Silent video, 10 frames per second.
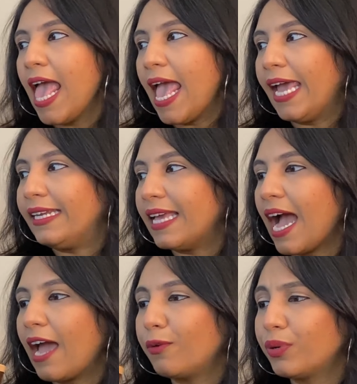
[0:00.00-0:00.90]
And yeah,
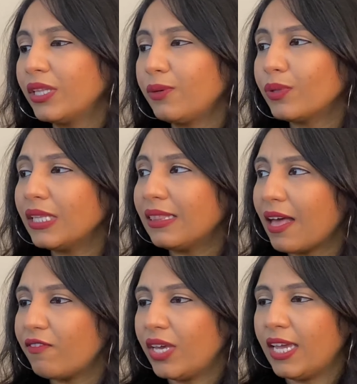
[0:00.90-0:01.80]
I really
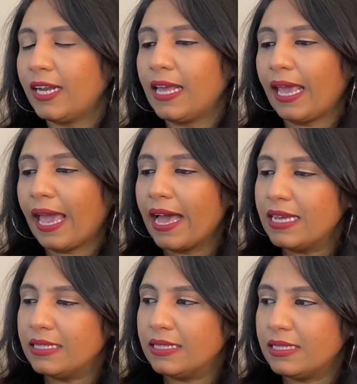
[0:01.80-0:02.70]
love it.
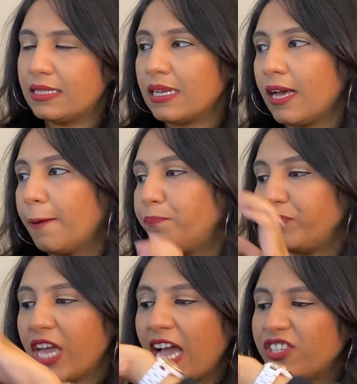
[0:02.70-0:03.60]
And
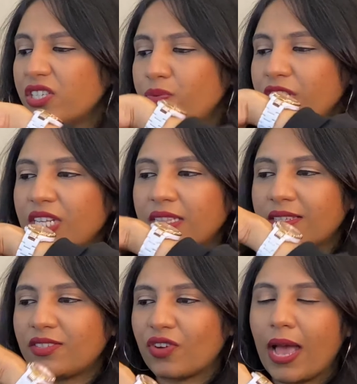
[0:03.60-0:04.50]
yeah, I just wish that the
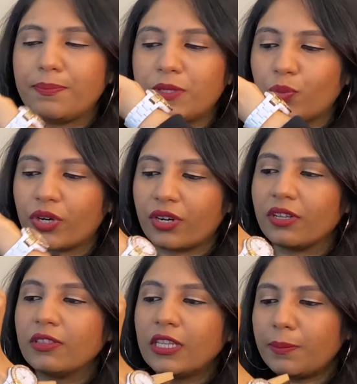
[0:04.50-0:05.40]
straps were a
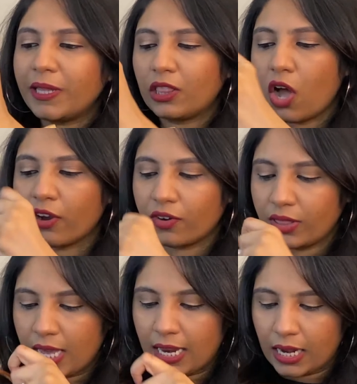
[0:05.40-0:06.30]
little bit longer
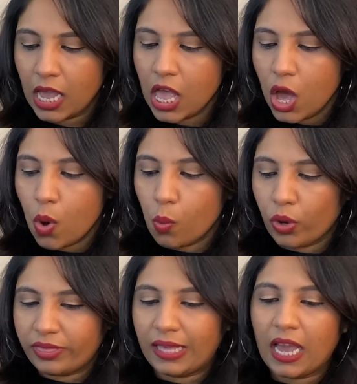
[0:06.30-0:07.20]
than
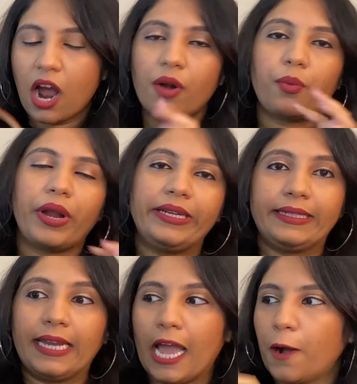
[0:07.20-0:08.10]
what they are right
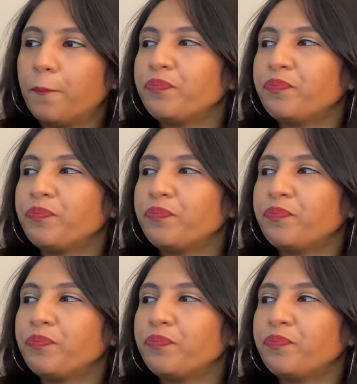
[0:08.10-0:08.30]
now.